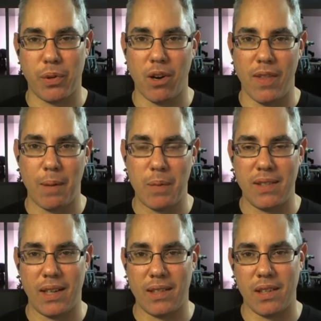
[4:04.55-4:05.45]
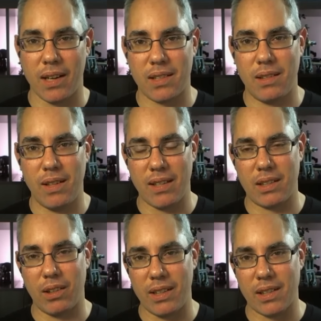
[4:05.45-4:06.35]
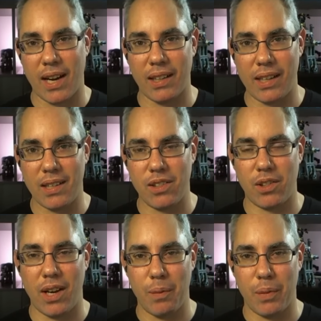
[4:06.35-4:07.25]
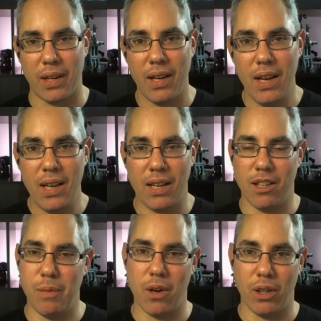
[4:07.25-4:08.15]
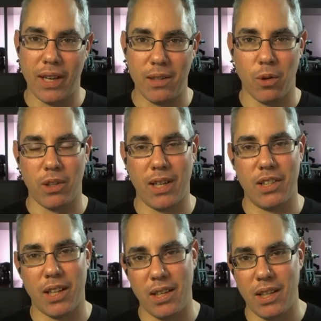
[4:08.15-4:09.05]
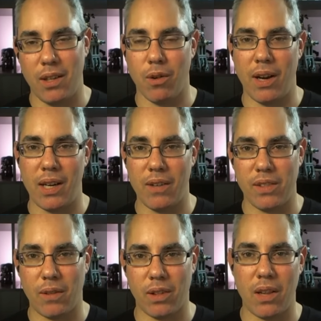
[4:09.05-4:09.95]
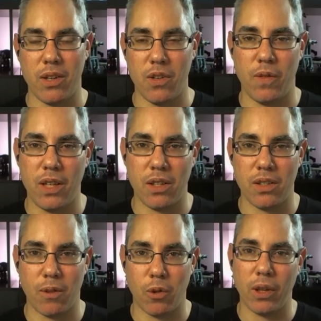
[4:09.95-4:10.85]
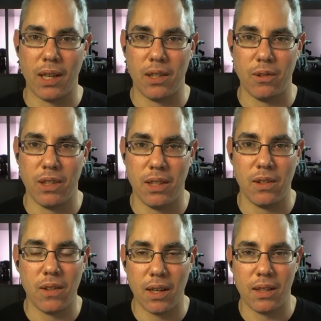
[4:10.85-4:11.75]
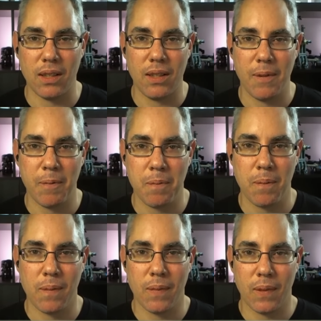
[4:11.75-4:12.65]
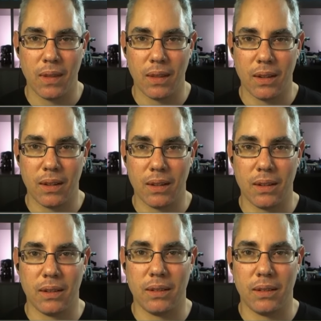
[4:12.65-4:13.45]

Pro, and that means that it's not necessarily Skylake constrained, but it could be OLED or Touch I D or any of several other new features that are rolling into it constrained. Yeah. So, but I that can, but that can be that can be